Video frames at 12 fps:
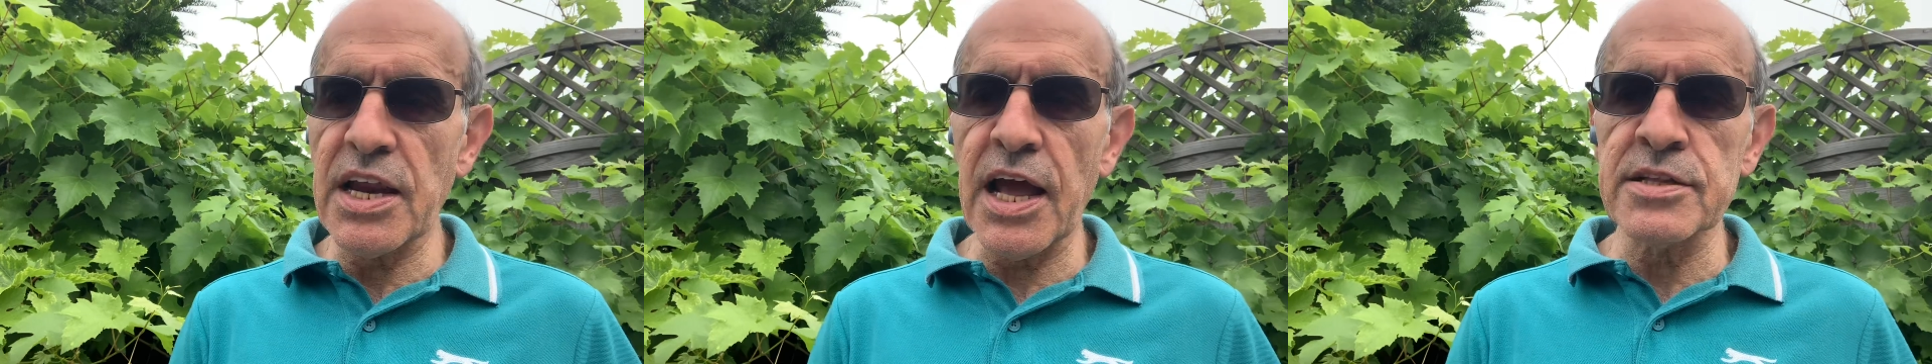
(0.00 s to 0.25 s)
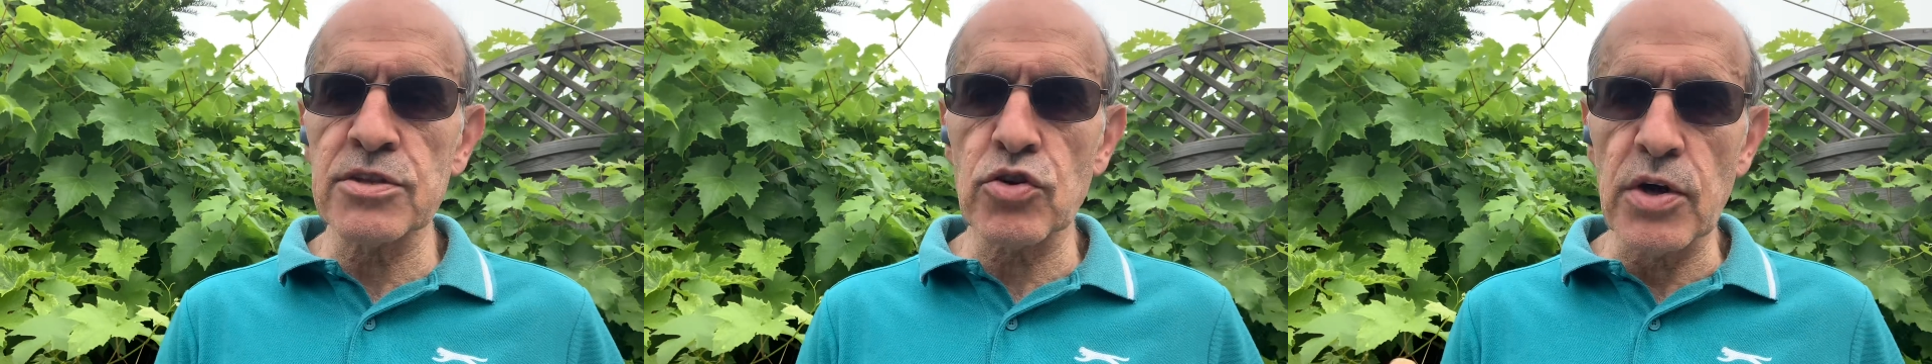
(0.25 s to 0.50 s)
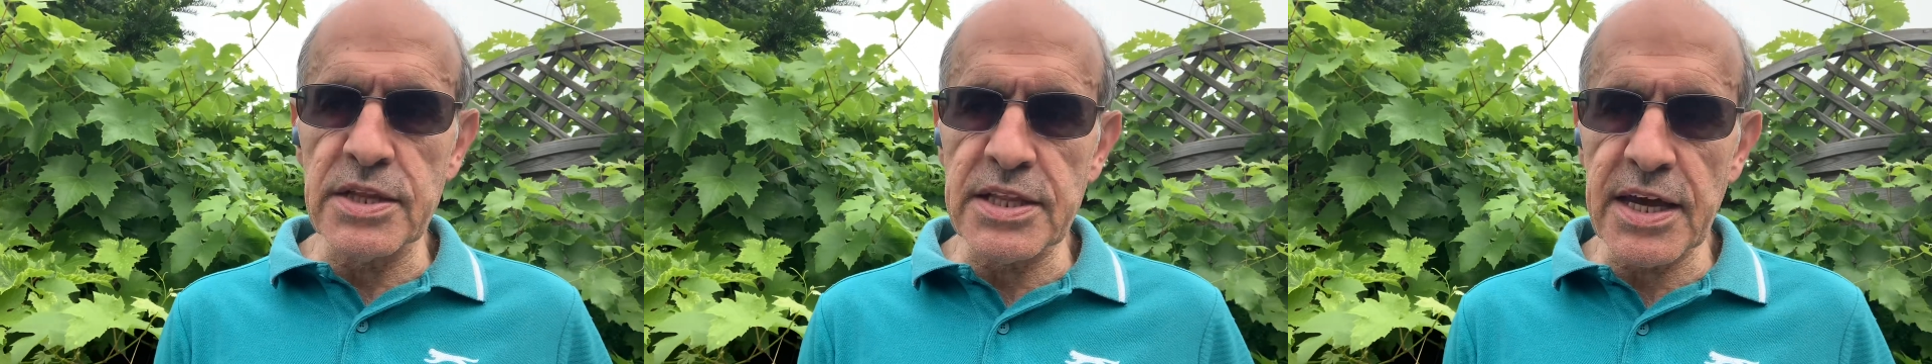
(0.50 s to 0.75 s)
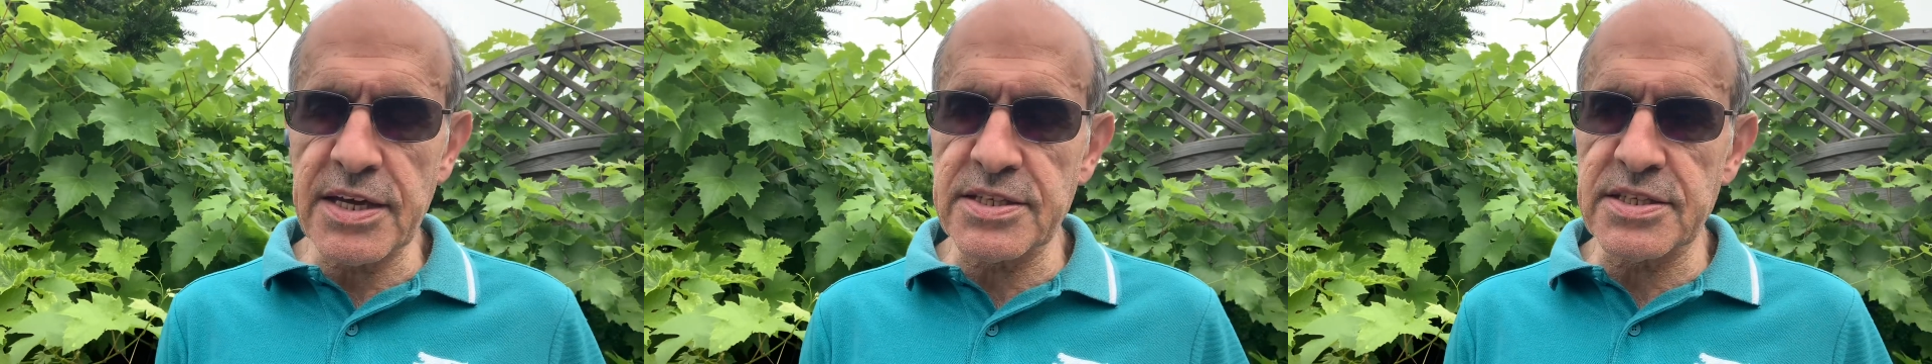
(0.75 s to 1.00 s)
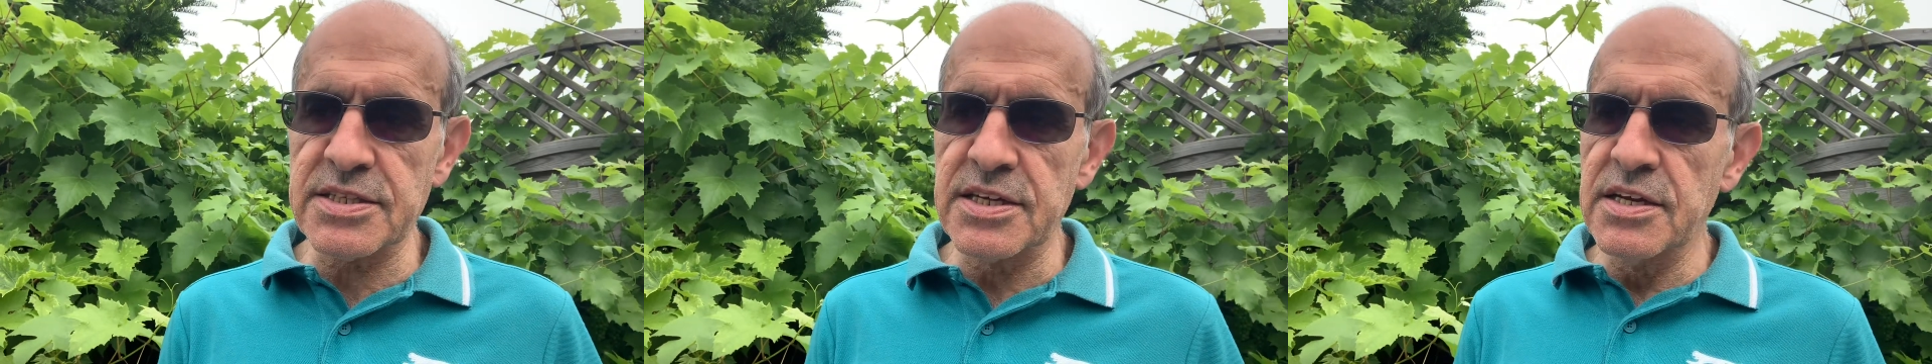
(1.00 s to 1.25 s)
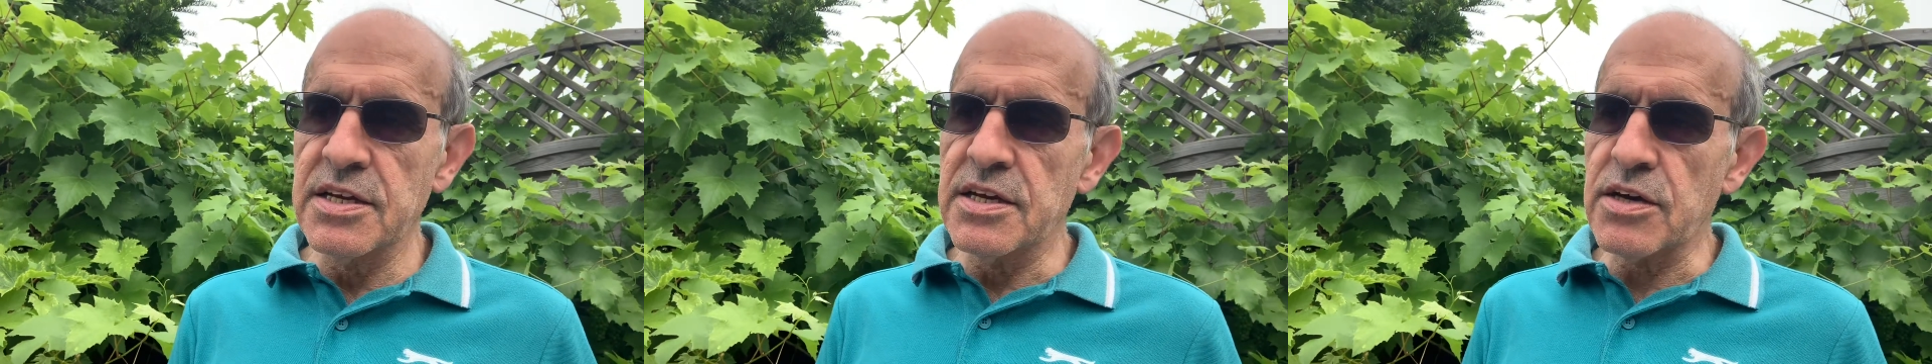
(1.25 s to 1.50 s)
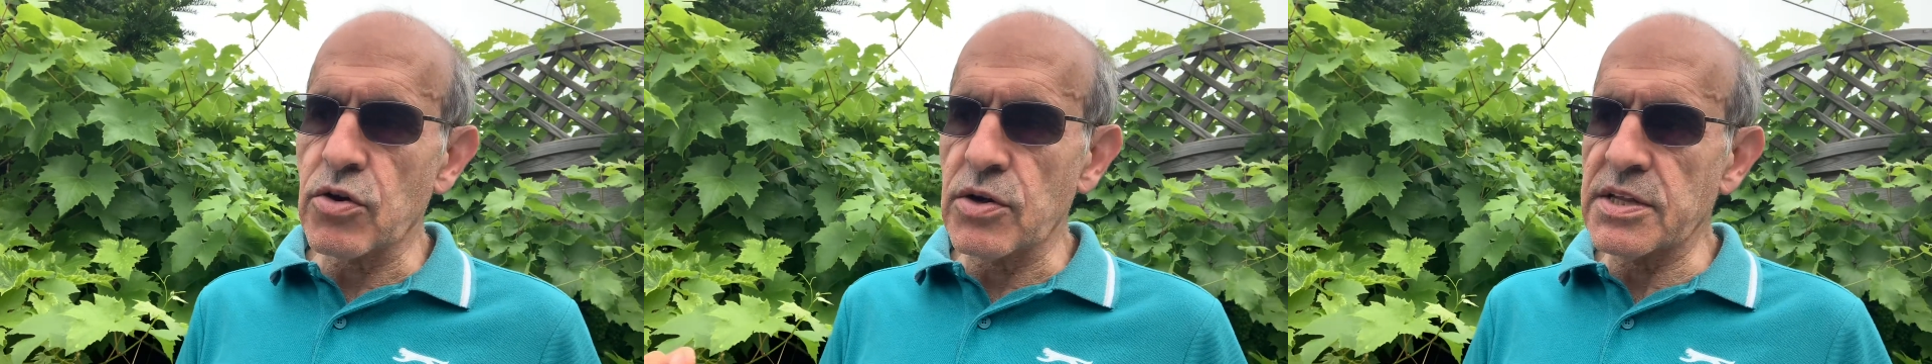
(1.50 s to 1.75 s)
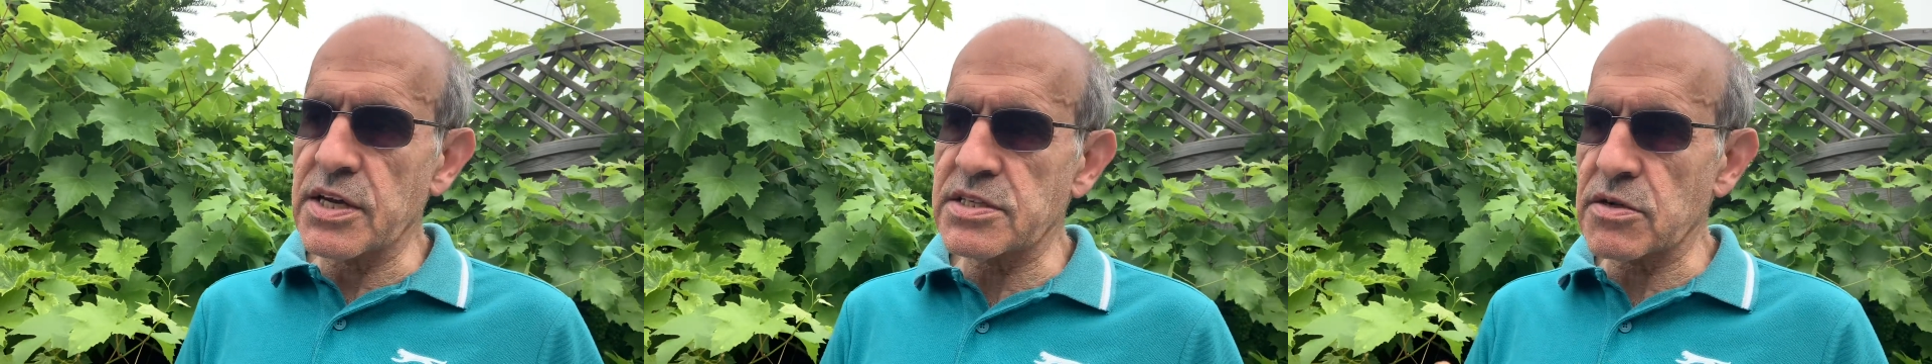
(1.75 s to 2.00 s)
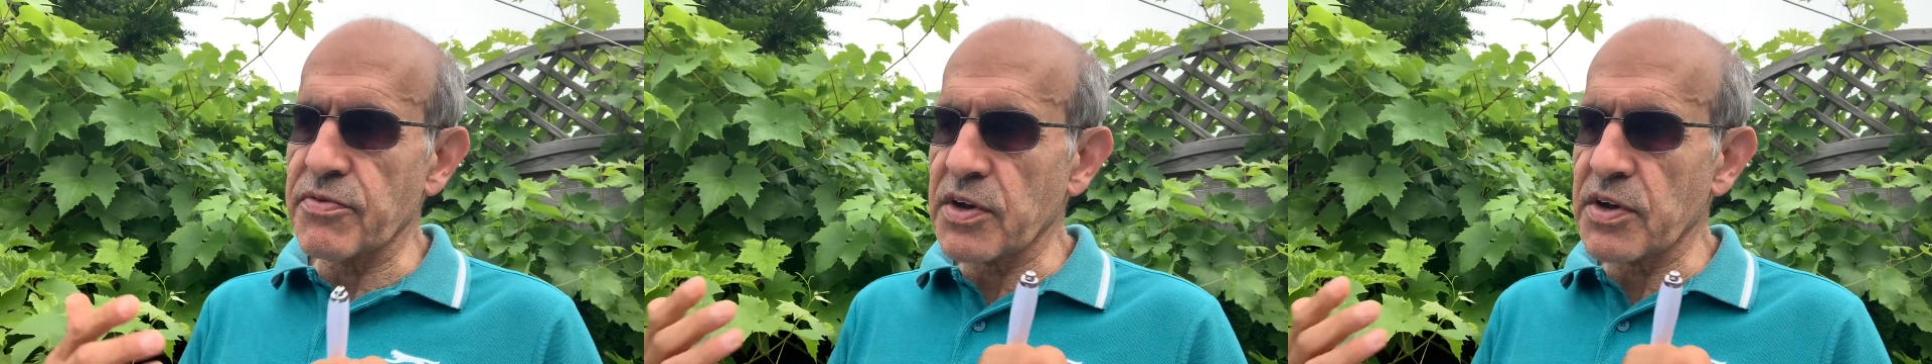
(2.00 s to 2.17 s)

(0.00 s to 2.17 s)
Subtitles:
and context of